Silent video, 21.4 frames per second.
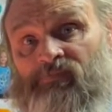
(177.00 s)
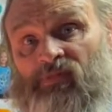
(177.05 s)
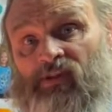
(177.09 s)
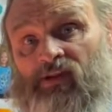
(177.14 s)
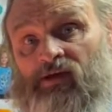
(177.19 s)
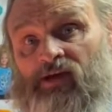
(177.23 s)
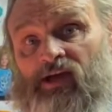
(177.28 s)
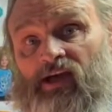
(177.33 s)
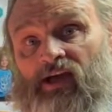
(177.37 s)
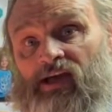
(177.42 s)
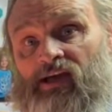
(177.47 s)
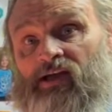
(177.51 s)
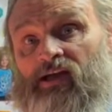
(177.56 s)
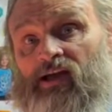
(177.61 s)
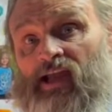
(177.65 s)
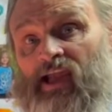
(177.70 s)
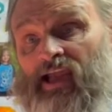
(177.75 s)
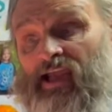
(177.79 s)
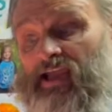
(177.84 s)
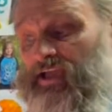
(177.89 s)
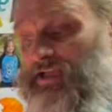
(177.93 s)
Okay?
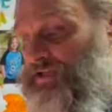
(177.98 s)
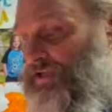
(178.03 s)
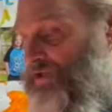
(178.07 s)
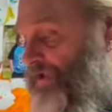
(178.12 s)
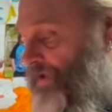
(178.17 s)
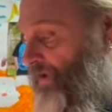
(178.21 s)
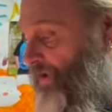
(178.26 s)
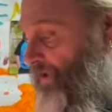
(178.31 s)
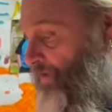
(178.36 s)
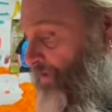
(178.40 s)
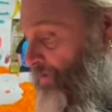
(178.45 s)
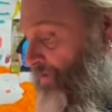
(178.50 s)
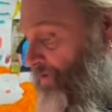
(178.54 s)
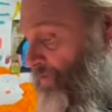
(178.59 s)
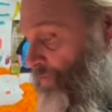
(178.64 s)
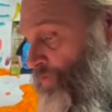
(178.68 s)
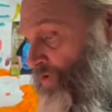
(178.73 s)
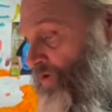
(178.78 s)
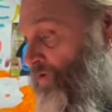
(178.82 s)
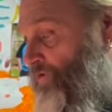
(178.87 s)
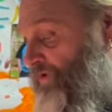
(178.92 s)
And
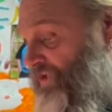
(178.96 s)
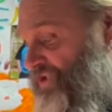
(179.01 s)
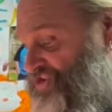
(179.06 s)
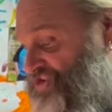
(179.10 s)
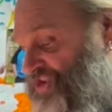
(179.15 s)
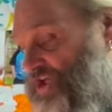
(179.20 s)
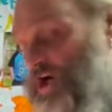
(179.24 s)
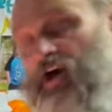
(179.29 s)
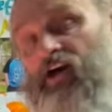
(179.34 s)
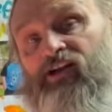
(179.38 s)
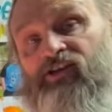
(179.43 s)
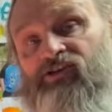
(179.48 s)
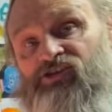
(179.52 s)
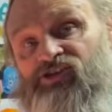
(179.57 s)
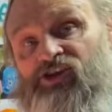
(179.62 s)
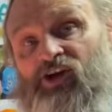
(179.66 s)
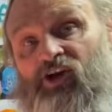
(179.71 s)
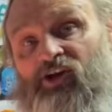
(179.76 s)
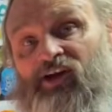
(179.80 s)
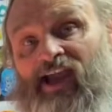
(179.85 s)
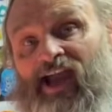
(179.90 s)
we're going to get started and
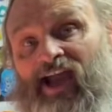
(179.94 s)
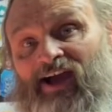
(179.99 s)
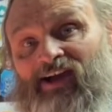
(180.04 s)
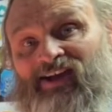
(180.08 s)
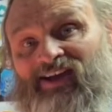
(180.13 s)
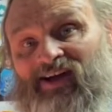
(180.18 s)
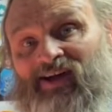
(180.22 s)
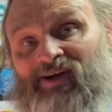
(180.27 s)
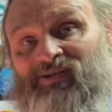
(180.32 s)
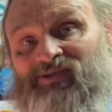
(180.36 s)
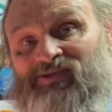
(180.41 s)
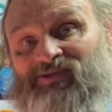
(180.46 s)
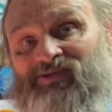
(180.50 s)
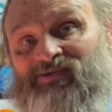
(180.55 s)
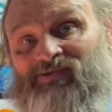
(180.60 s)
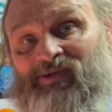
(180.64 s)
show you how it goes.